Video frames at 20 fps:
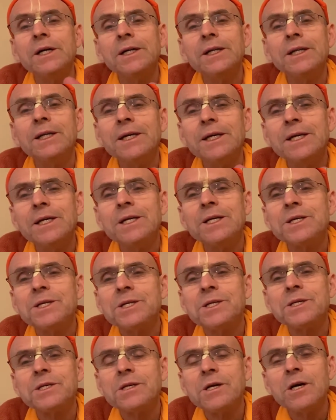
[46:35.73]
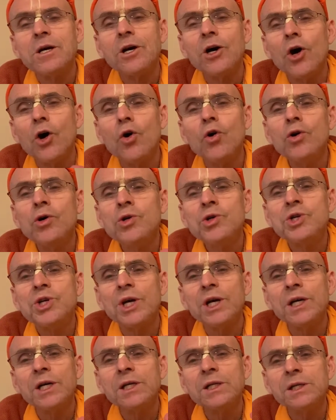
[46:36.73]
This
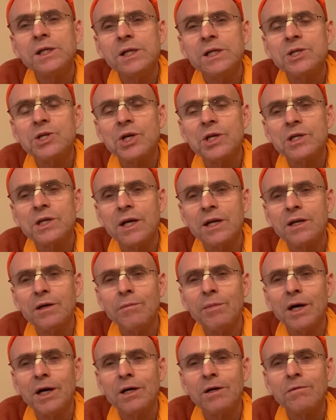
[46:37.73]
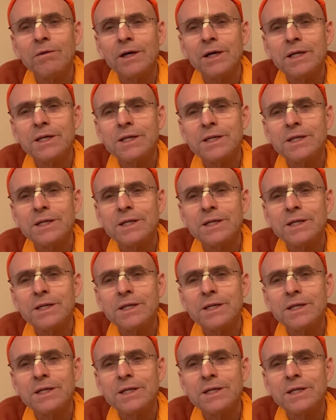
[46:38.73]
Oja in Chaitanya Bhagavat,